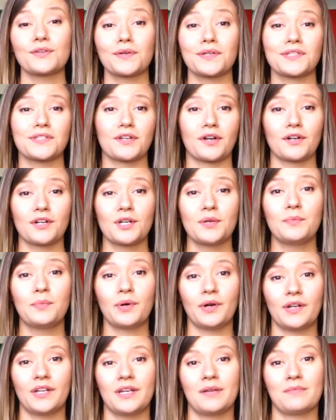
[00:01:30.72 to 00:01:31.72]
I started
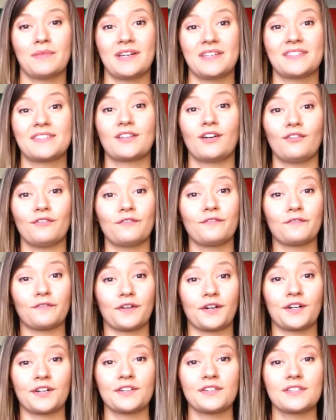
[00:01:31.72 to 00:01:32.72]
putting myself
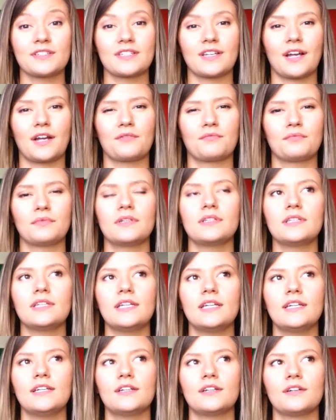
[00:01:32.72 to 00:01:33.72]
first. I
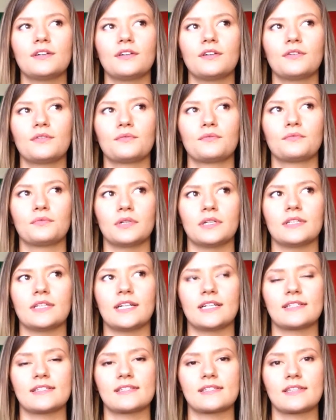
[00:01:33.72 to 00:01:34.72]
really
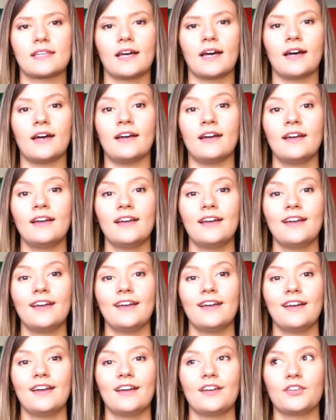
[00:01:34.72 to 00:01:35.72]
realized that
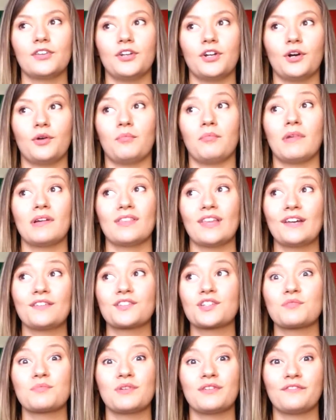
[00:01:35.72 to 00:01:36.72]
my life
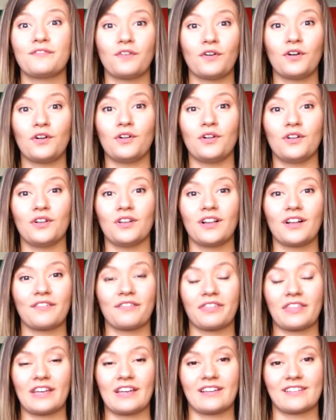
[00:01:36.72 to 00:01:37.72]
should be full
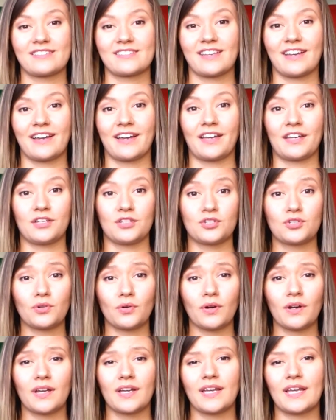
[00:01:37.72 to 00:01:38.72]
of things that I
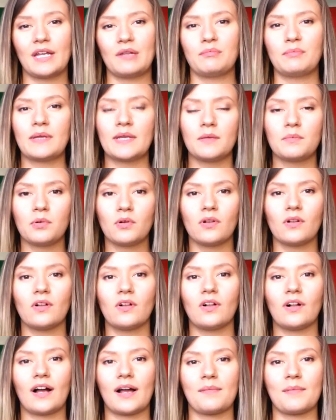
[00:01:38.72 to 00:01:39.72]
enjoy and
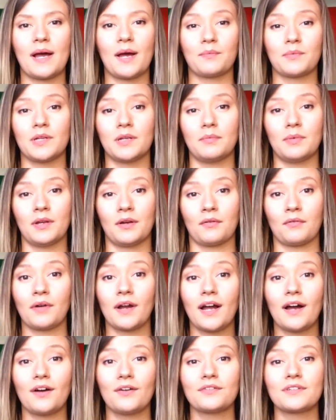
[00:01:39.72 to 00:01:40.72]
people I'm happy to be
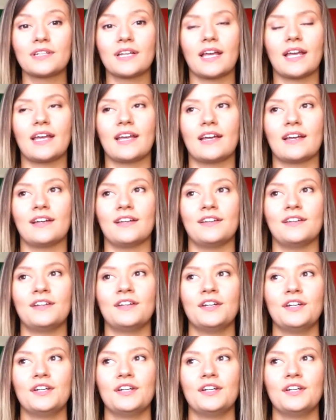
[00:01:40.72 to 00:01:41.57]
around, and,